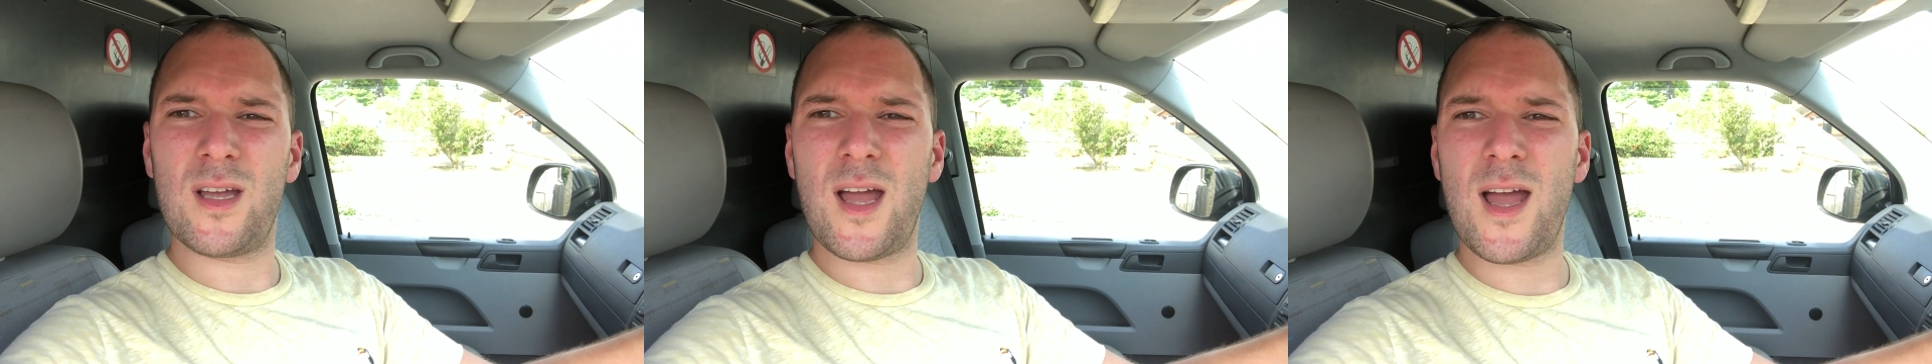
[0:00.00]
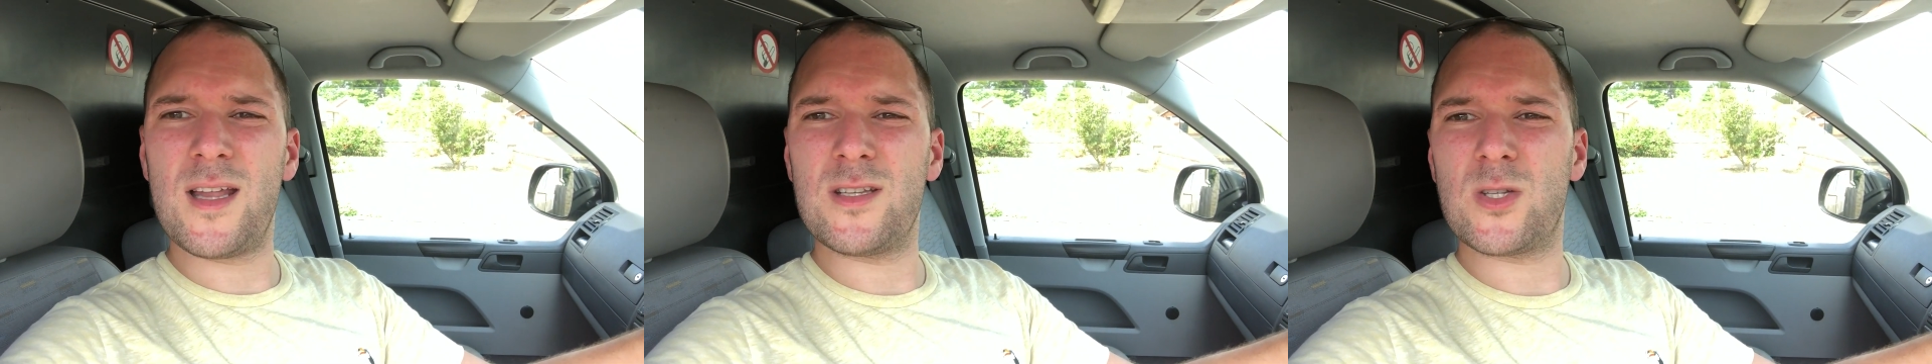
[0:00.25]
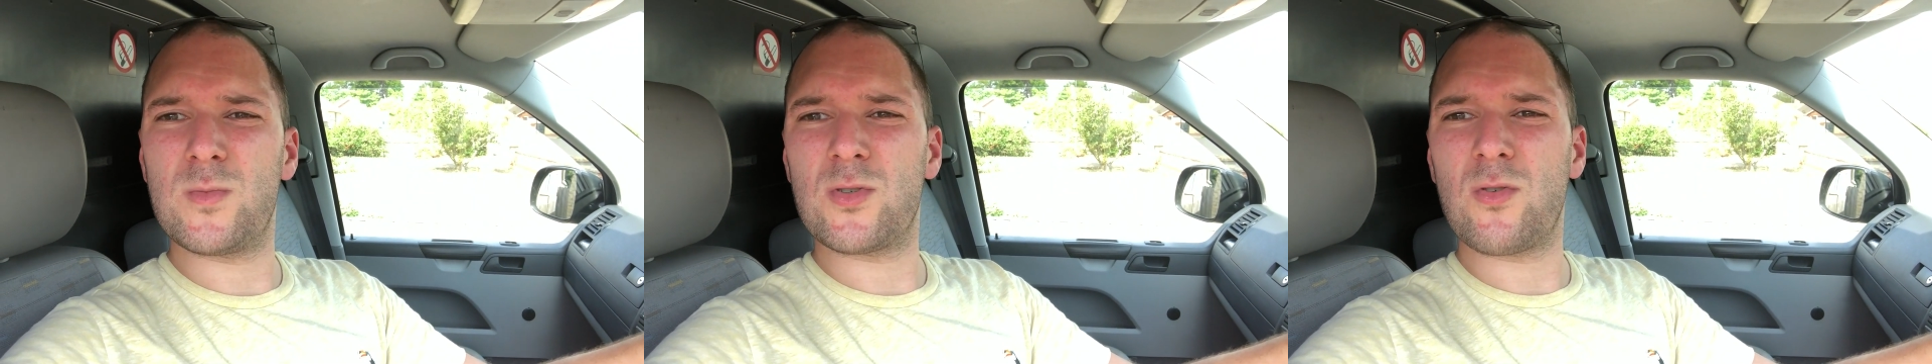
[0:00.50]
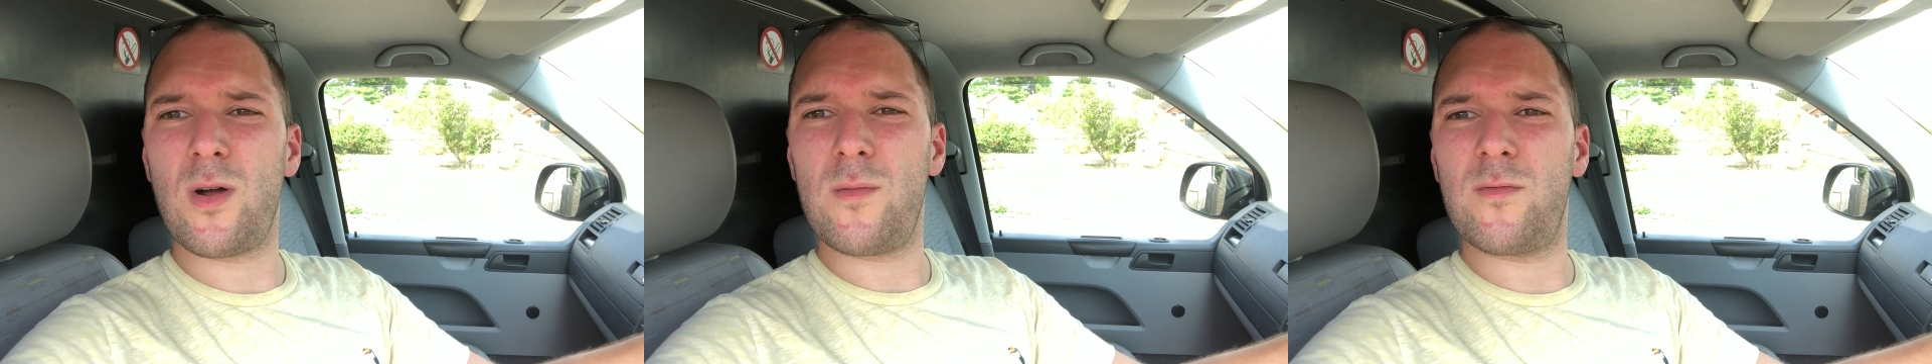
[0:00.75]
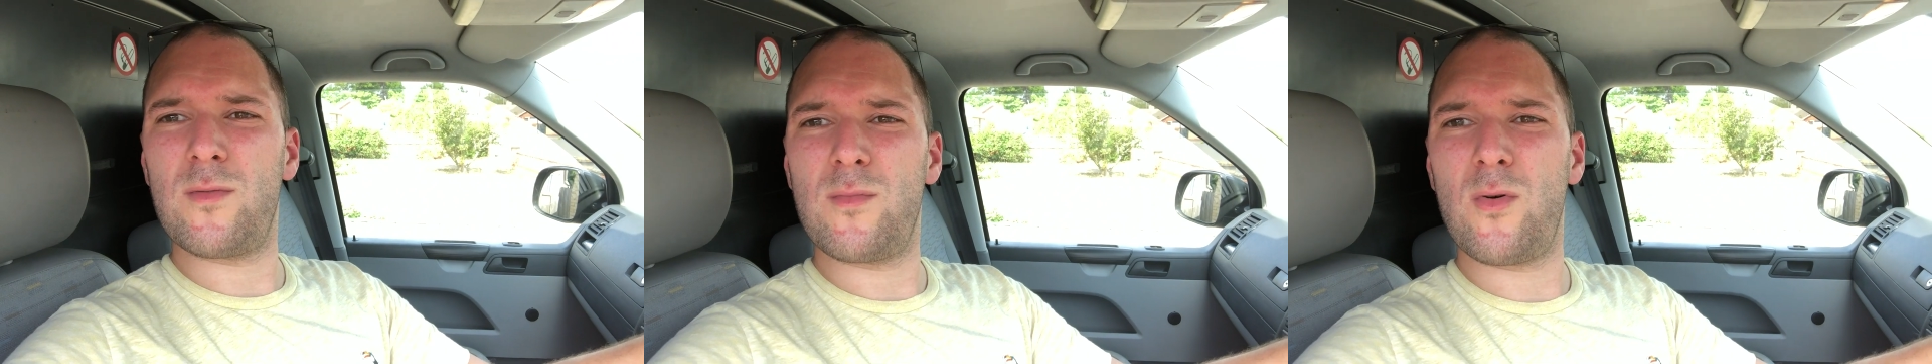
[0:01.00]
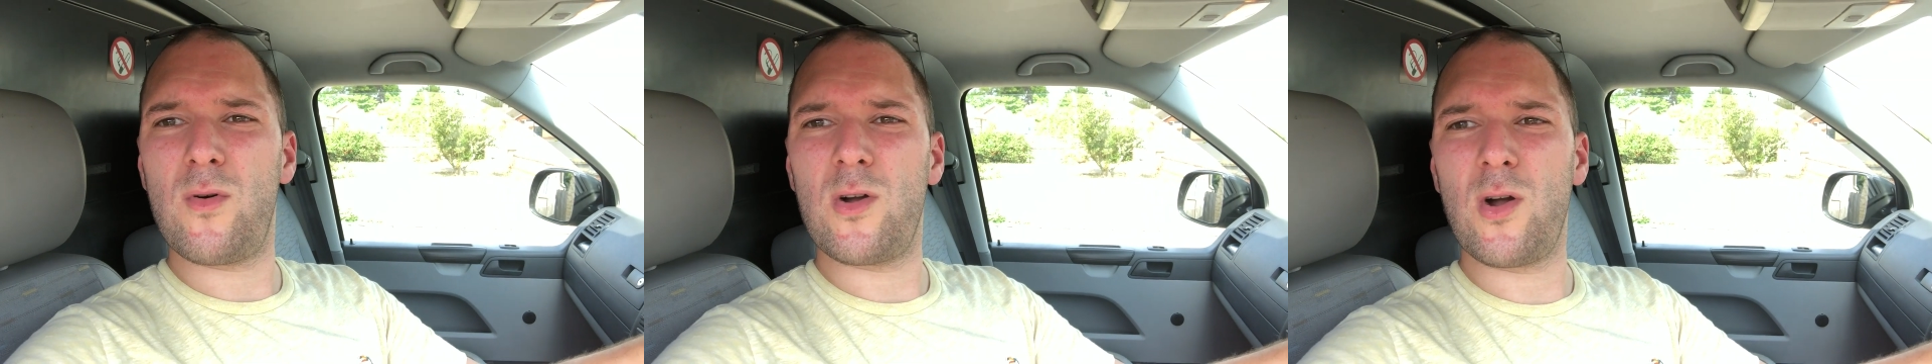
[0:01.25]
and subscribe for
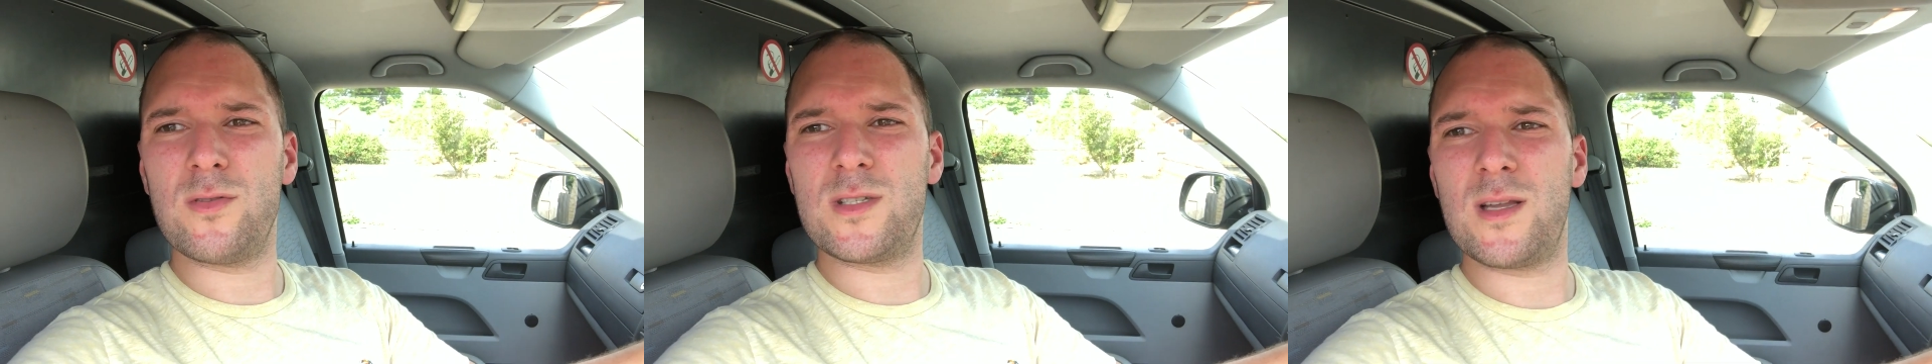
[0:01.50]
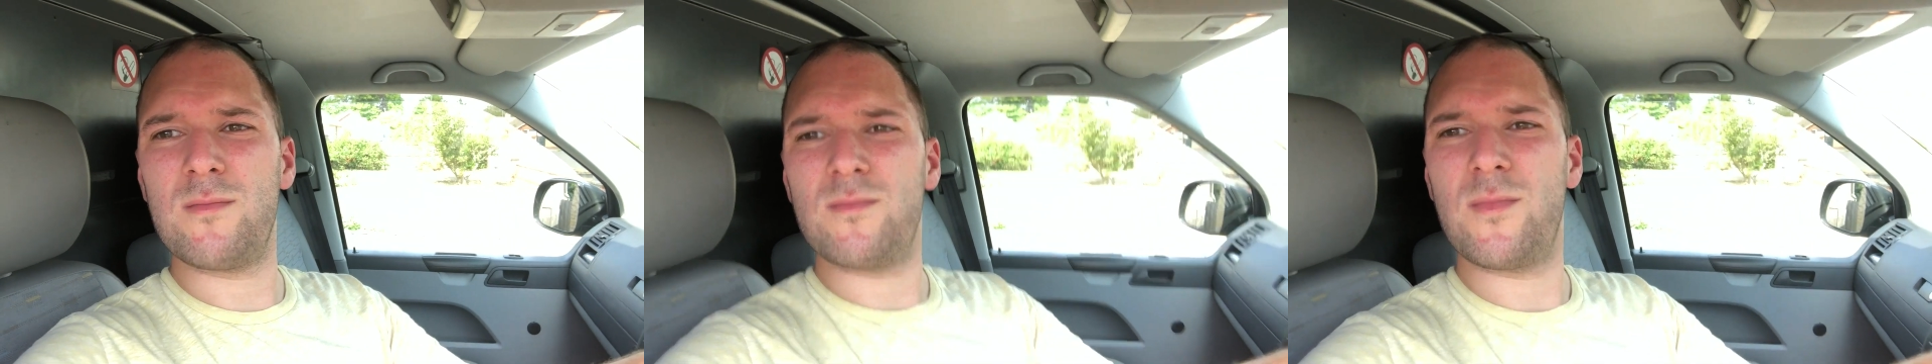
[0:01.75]
more content.